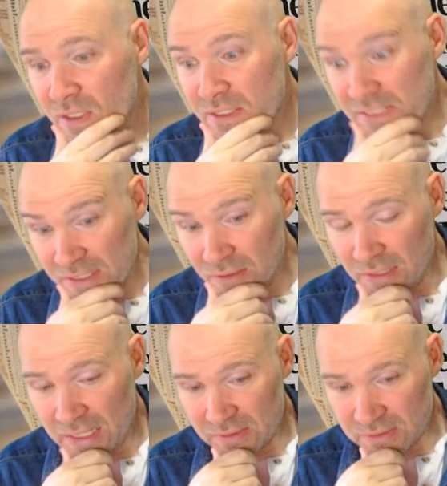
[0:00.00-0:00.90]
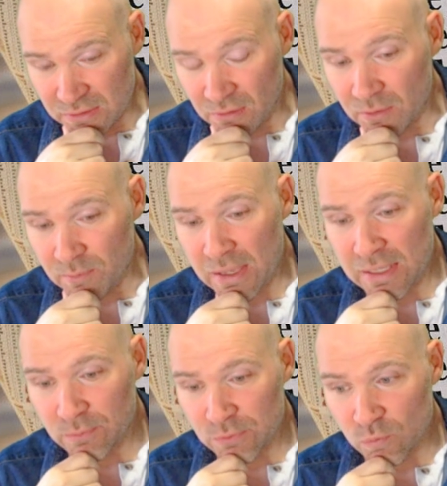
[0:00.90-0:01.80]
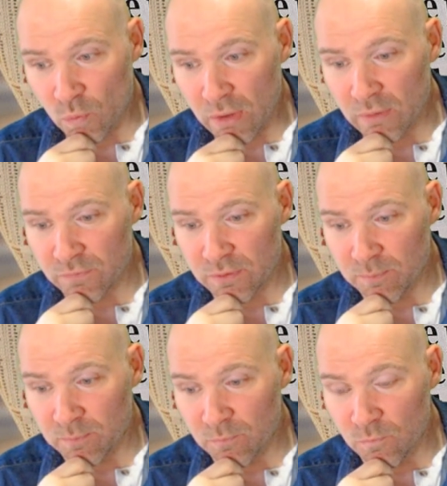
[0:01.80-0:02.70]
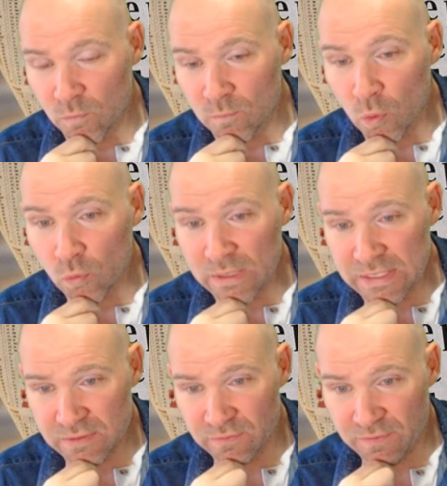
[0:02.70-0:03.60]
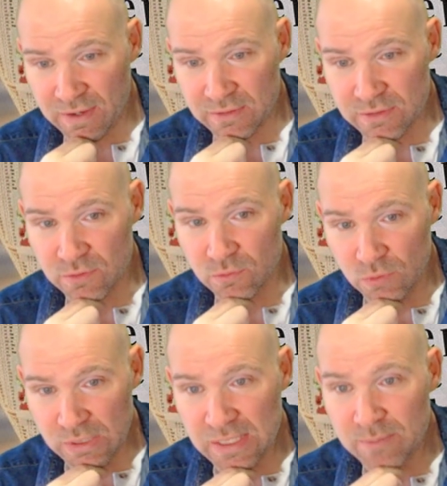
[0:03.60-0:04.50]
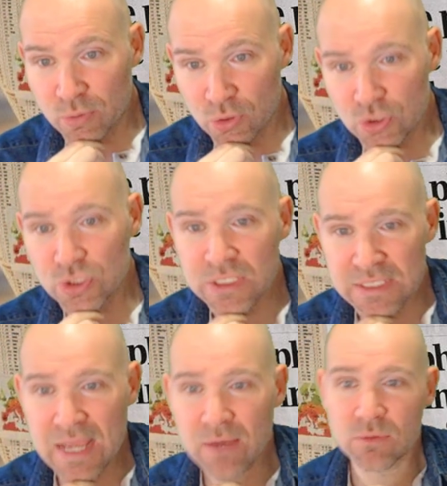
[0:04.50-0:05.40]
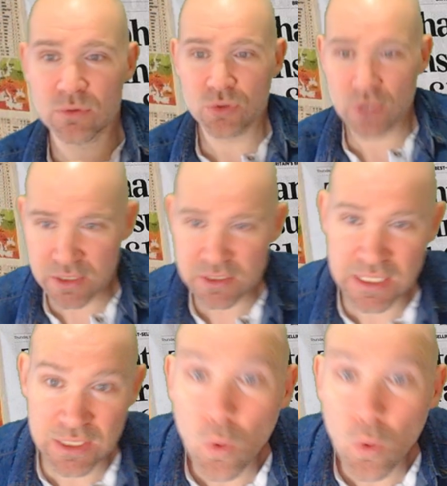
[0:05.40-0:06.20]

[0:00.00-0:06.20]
deal at the time, and it was one of the more recent factors that really pushed down trust in